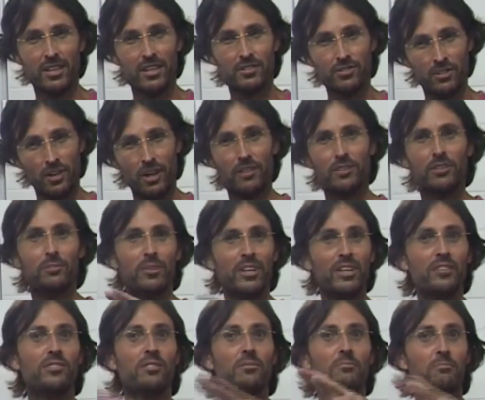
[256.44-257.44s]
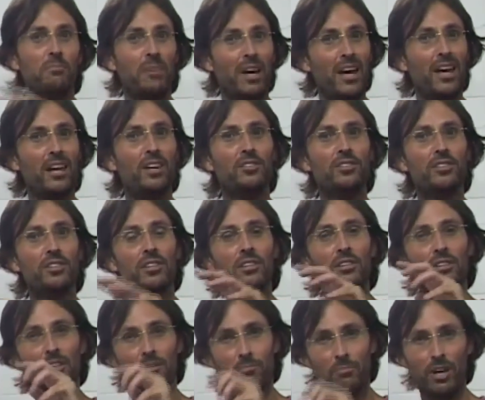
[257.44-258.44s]
there's got to be some major
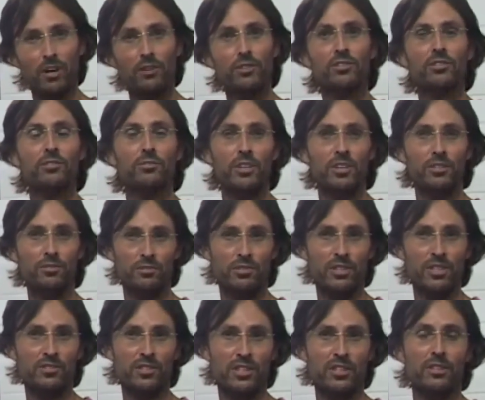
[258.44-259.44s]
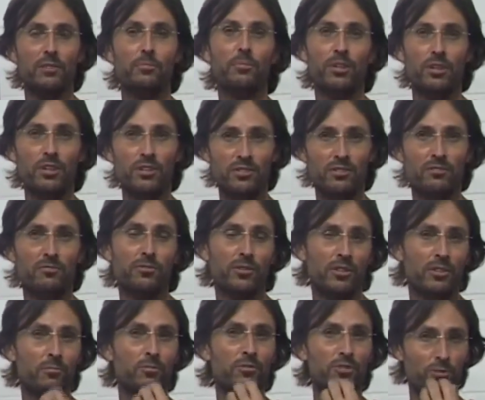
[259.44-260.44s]
emotional injuries in the person for
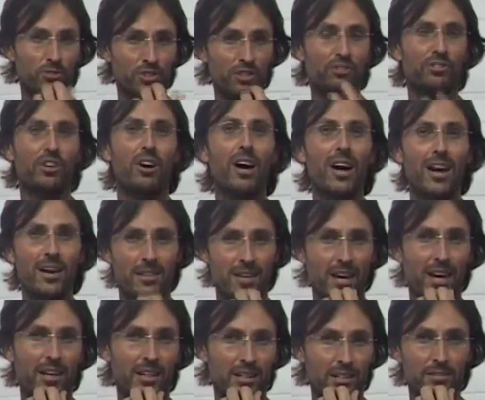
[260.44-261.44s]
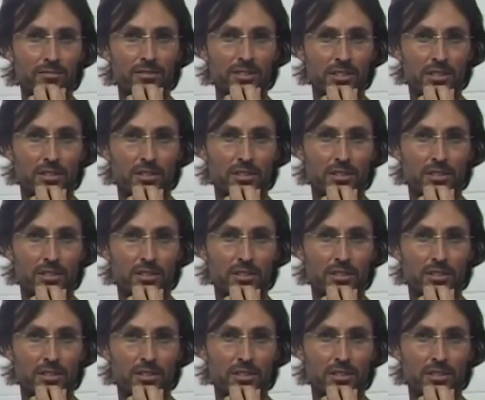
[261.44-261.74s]
them to desire that even.